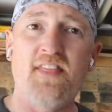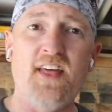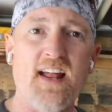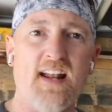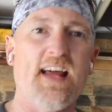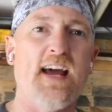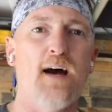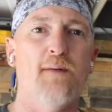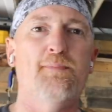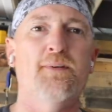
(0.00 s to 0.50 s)
And
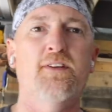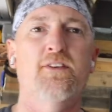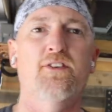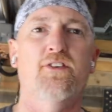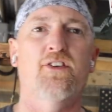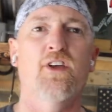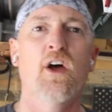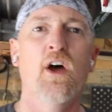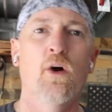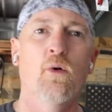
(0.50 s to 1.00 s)
that
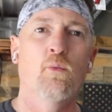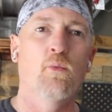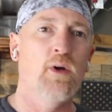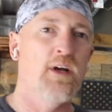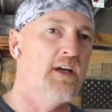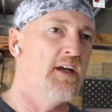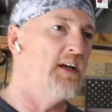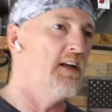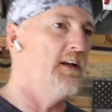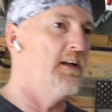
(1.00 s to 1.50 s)
happens
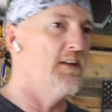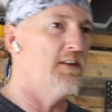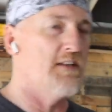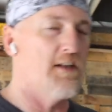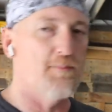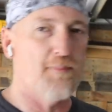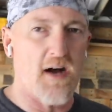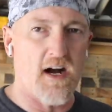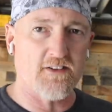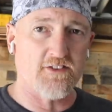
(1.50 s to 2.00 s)
when
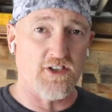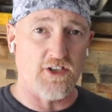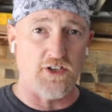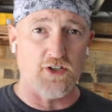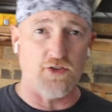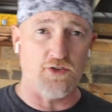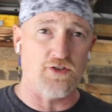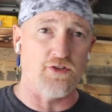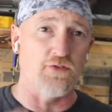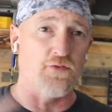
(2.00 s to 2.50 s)
the epoxy
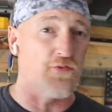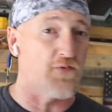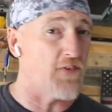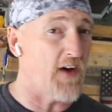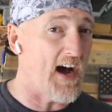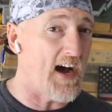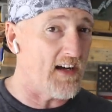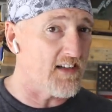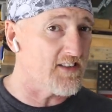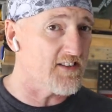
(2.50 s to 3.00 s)
cures too
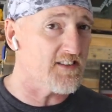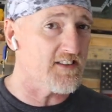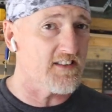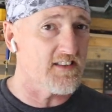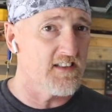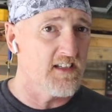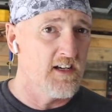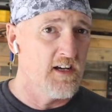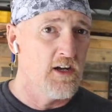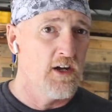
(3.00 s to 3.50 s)
fast.